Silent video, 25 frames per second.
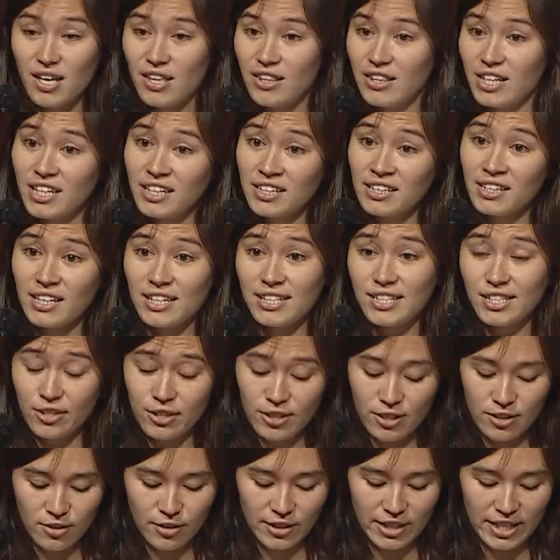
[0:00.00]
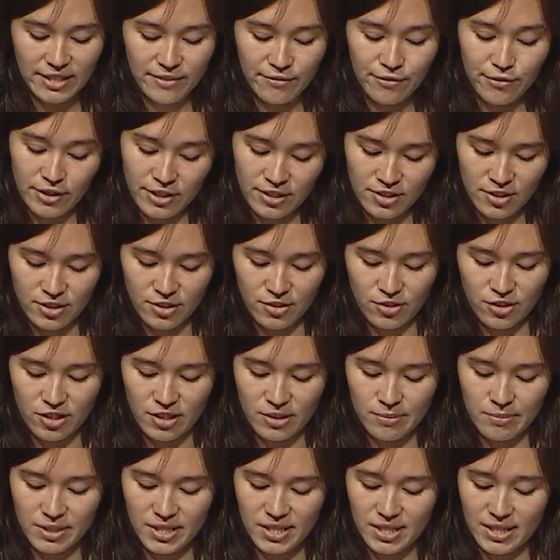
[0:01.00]
Then I started looking for
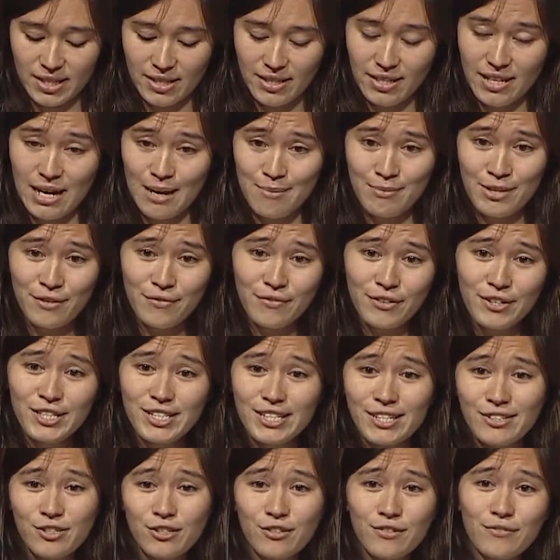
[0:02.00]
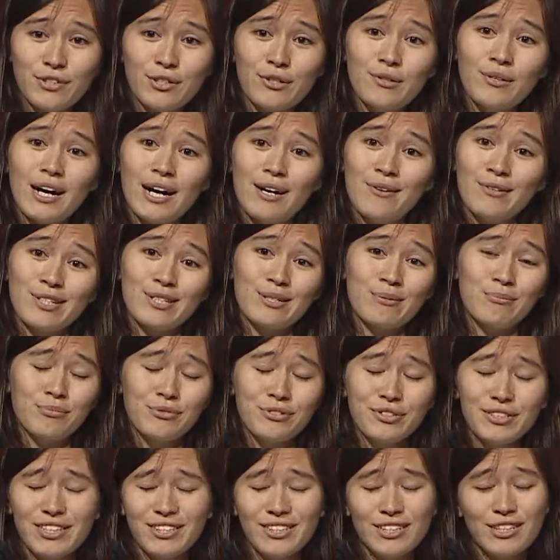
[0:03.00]
internships. At my first interview, I was
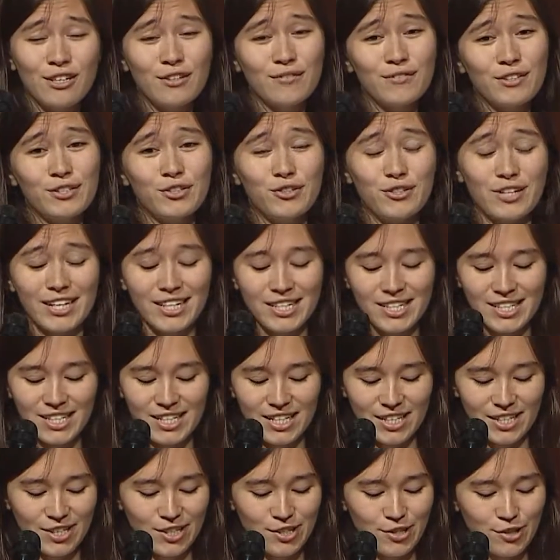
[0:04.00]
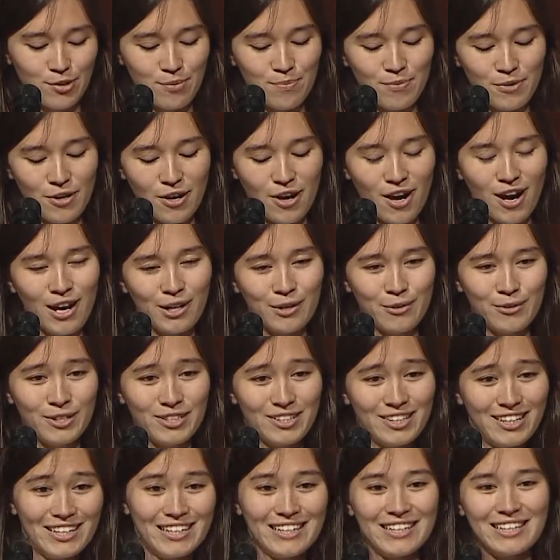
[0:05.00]
completely overdressed and super
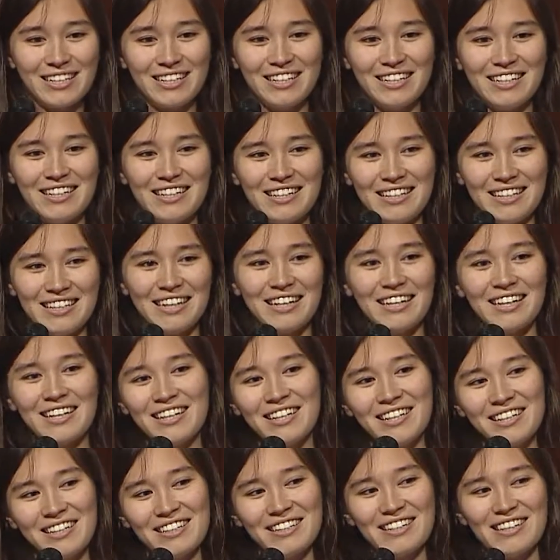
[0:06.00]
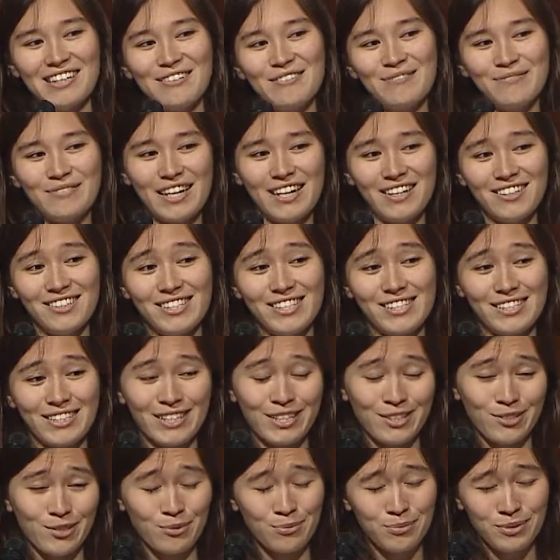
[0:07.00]
awkward, like, hi, I'm Allison,
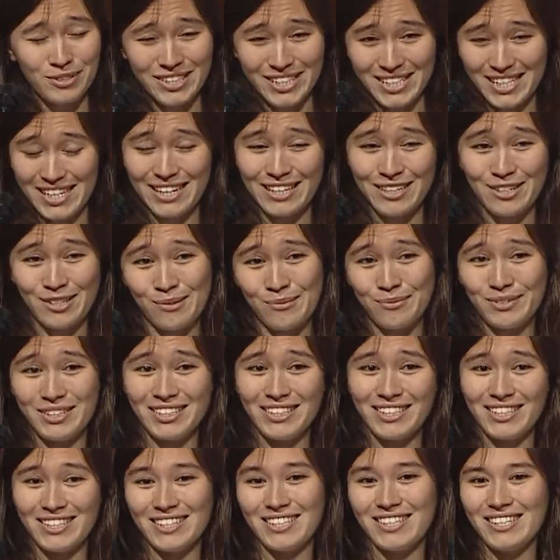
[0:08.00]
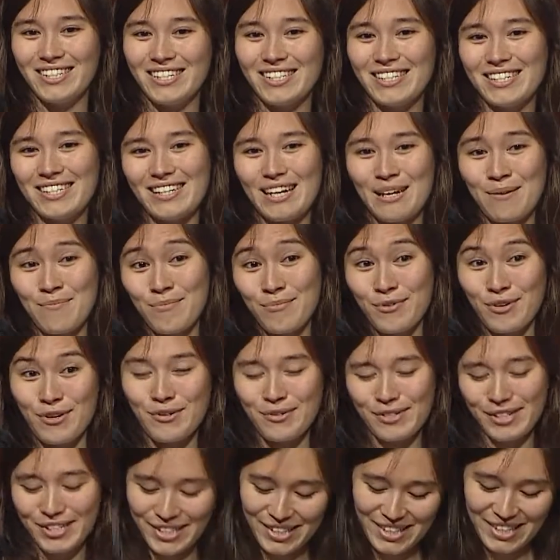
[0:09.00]
can you please hire me? Because I'm
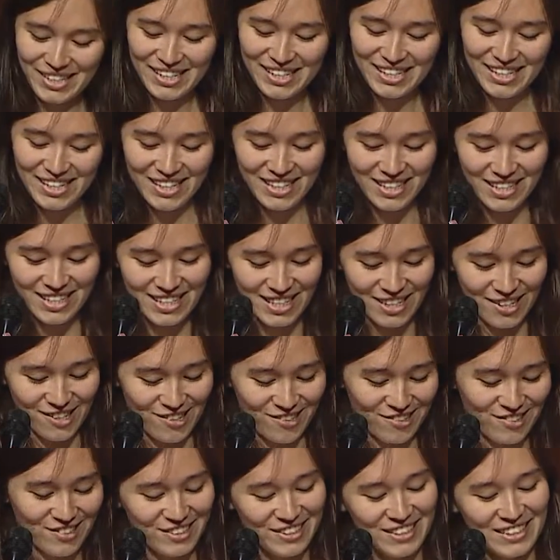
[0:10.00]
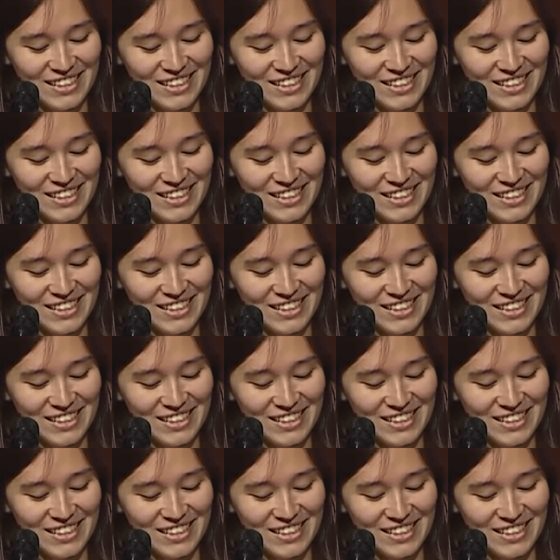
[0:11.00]
broke. So,